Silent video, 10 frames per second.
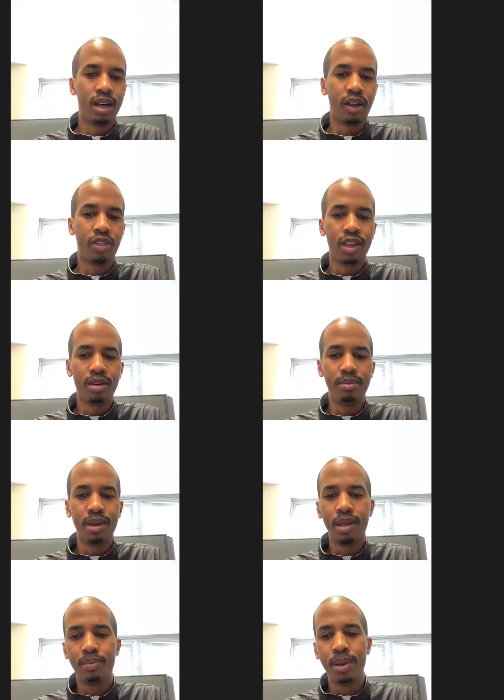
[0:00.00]
I think
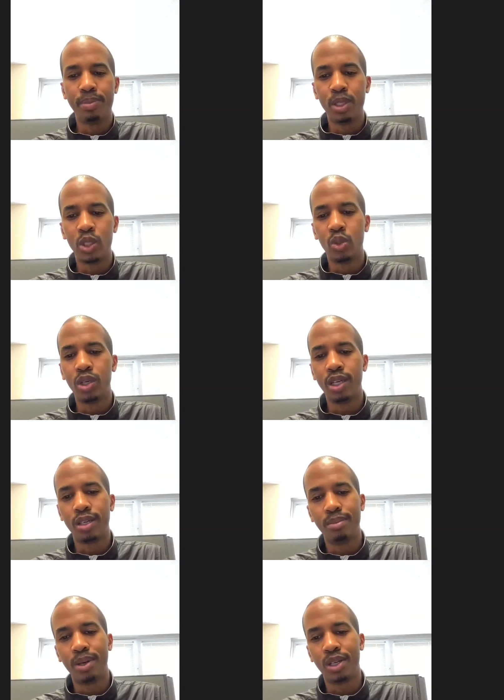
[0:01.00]
many people do it,
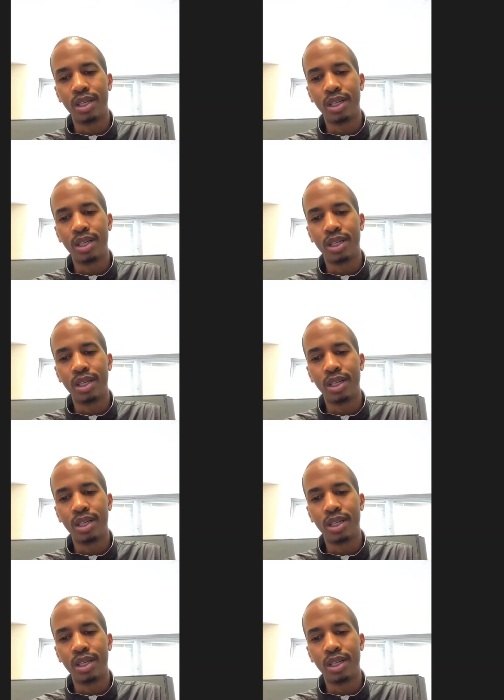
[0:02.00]
but